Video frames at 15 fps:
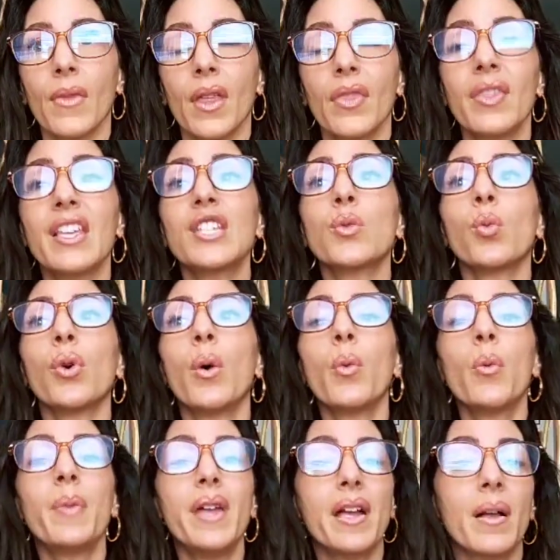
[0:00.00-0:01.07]
this world will
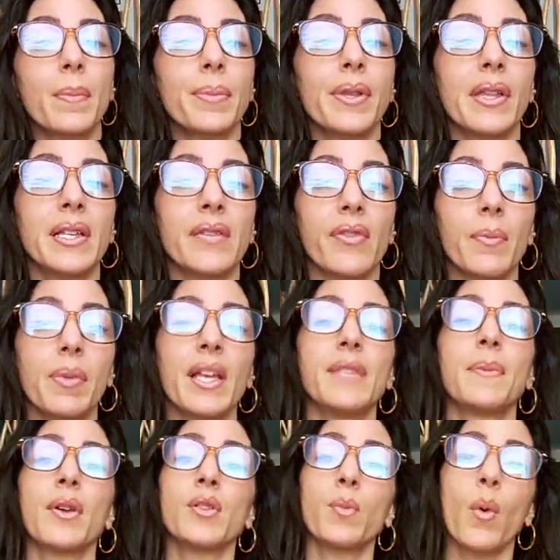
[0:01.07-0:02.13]
be a completely different place.
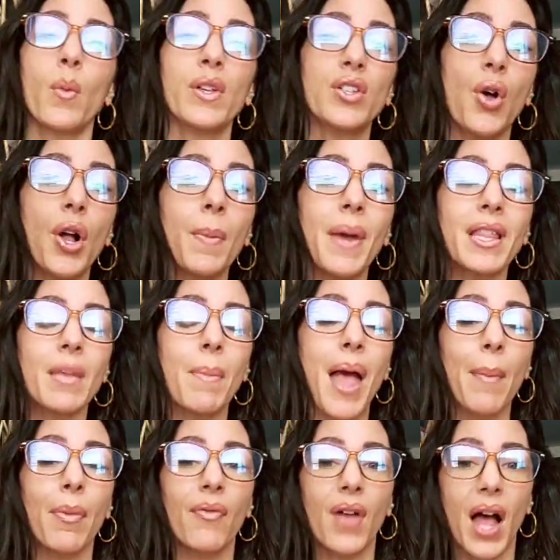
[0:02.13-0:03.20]
Because when we talk about the
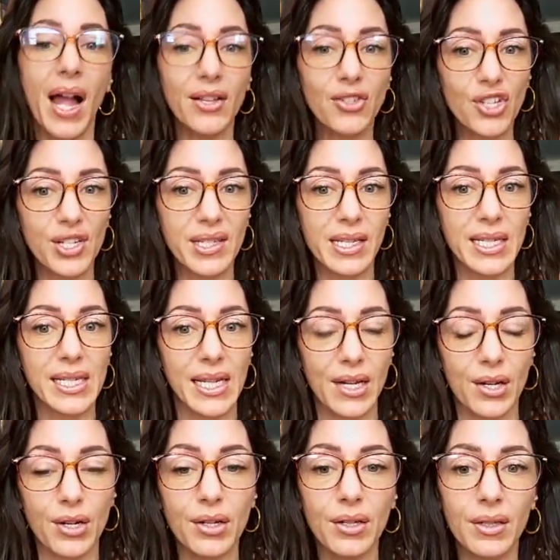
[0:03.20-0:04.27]
map of consciousness
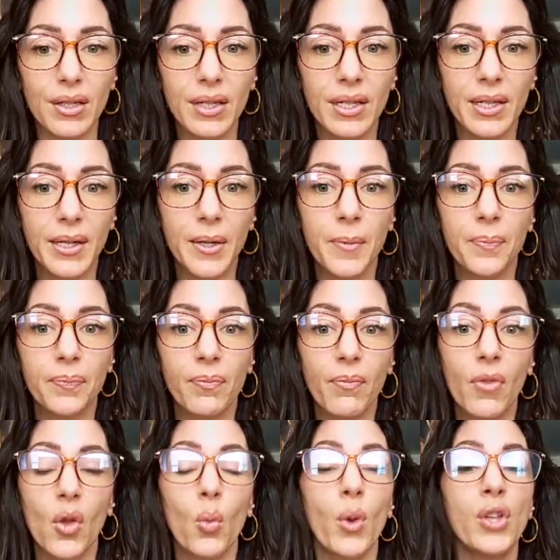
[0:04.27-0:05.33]
here,
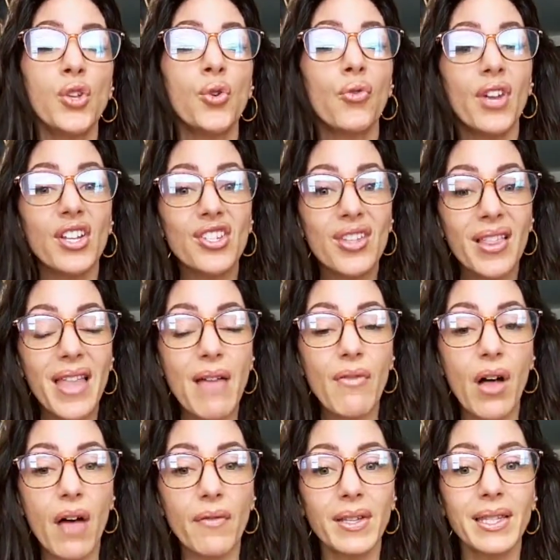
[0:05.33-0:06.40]
when you reach the level
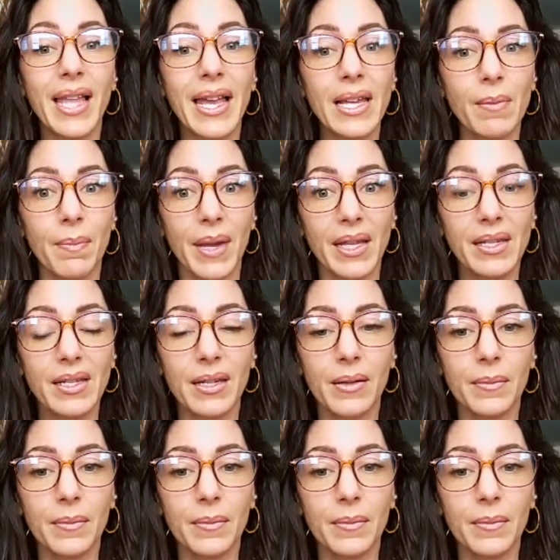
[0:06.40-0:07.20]
of enlightenment,